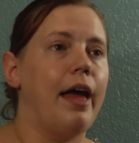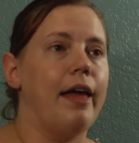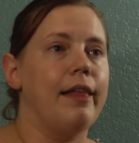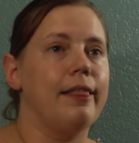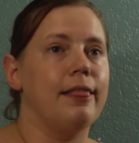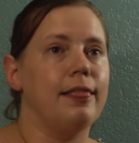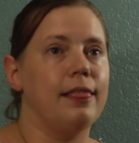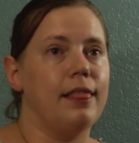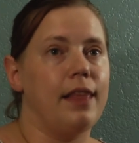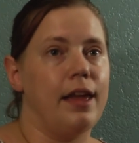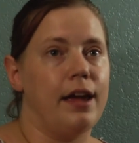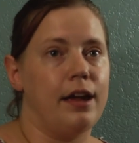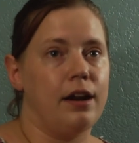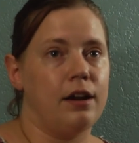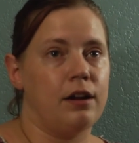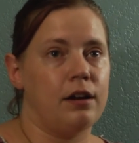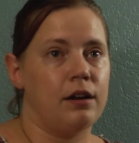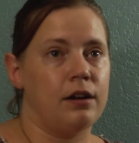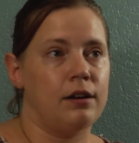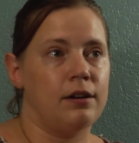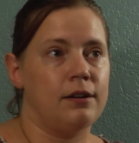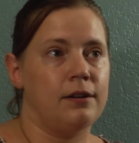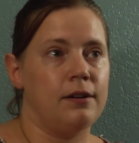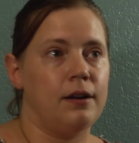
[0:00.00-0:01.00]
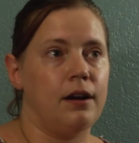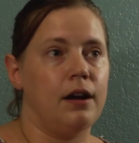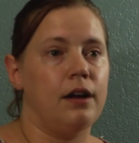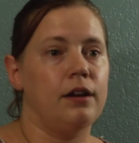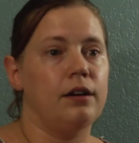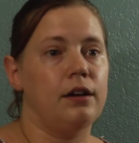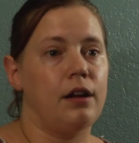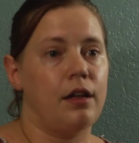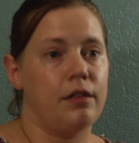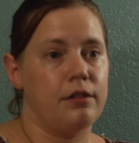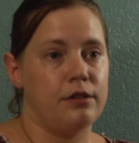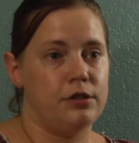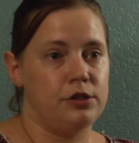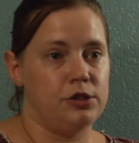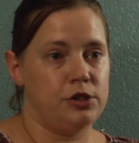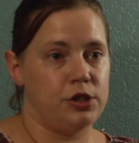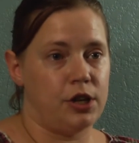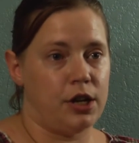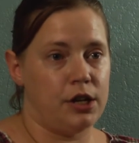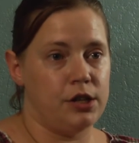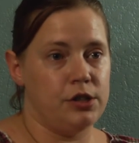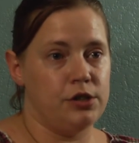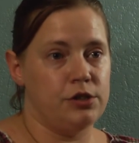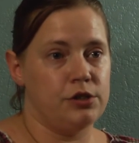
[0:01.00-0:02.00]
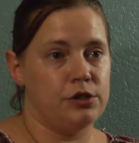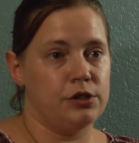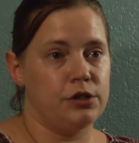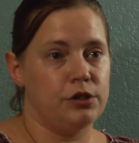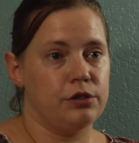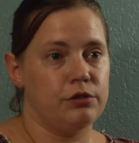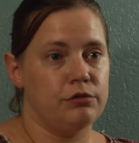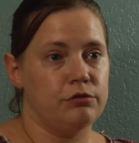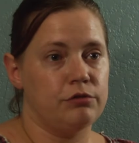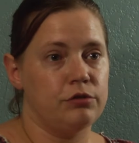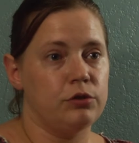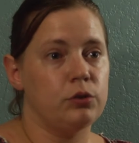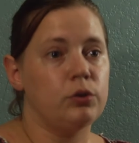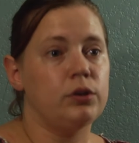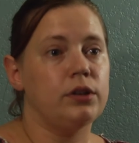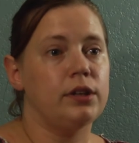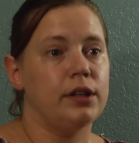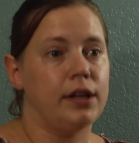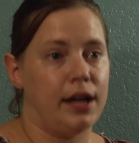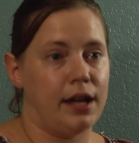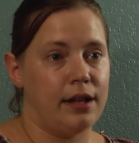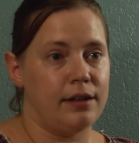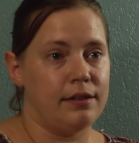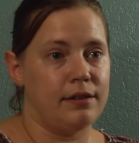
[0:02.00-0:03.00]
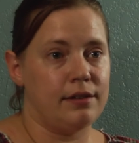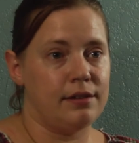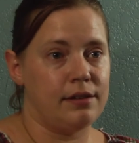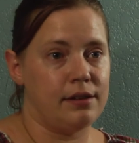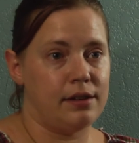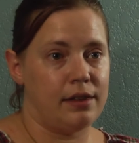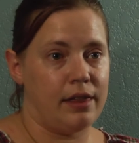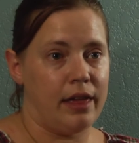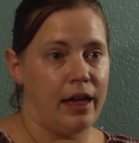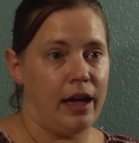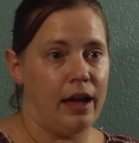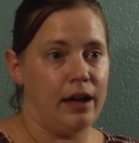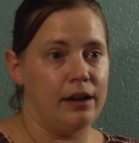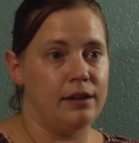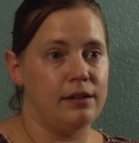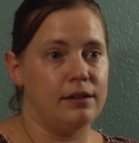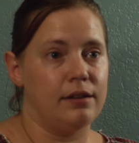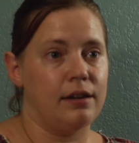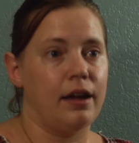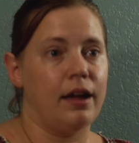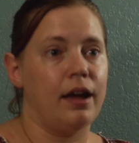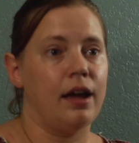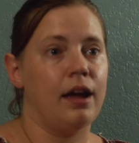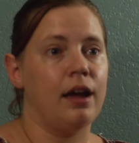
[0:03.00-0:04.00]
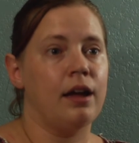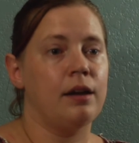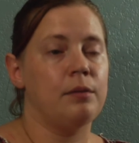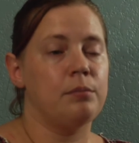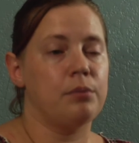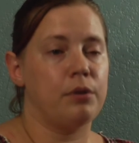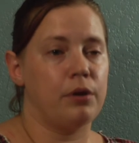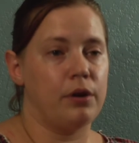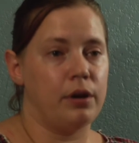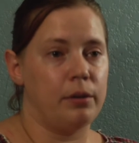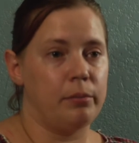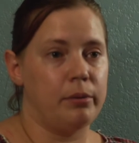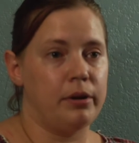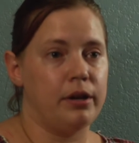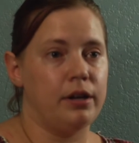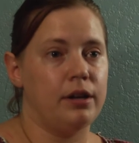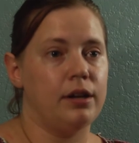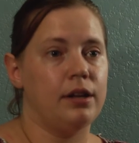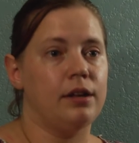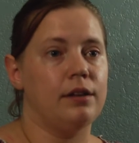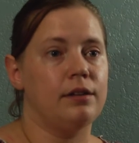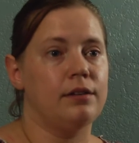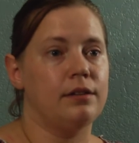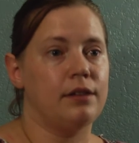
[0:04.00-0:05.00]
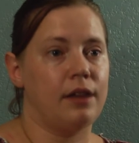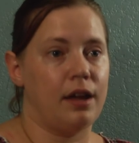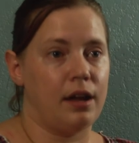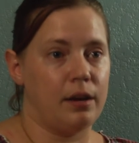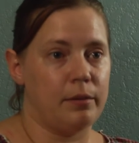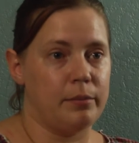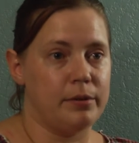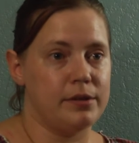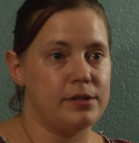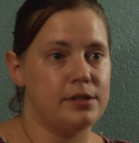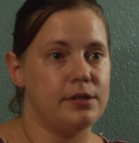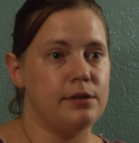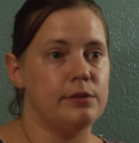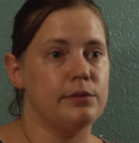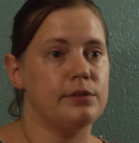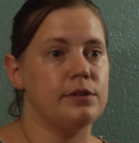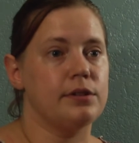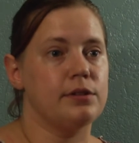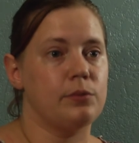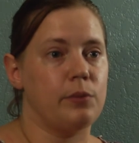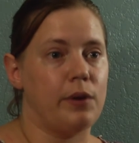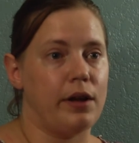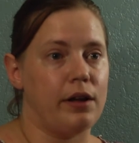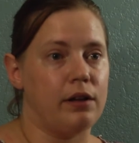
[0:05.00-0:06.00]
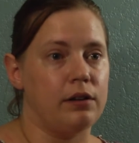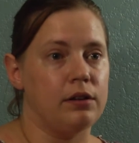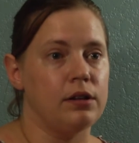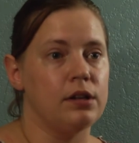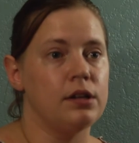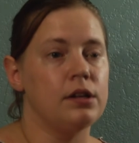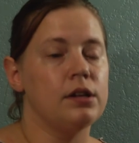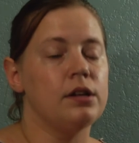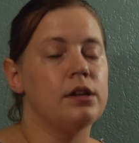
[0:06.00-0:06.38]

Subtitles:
And later, another judge ruled against that and prohibited his cannabis use as well.